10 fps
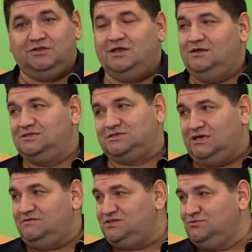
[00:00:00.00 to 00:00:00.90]

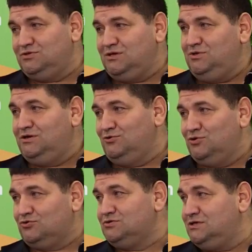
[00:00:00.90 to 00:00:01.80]
regions where
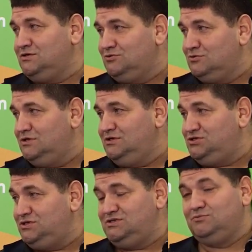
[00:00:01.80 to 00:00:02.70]
the distances
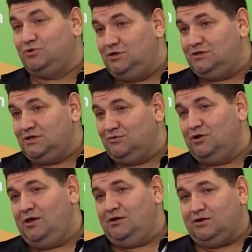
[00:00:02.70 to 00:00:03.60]
between
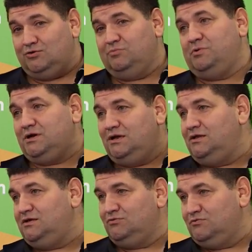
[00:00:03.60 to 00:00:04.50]
settlements,
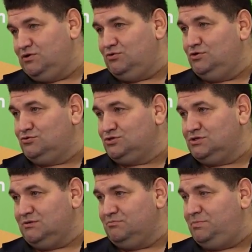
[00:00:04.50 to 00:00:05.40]
towns, is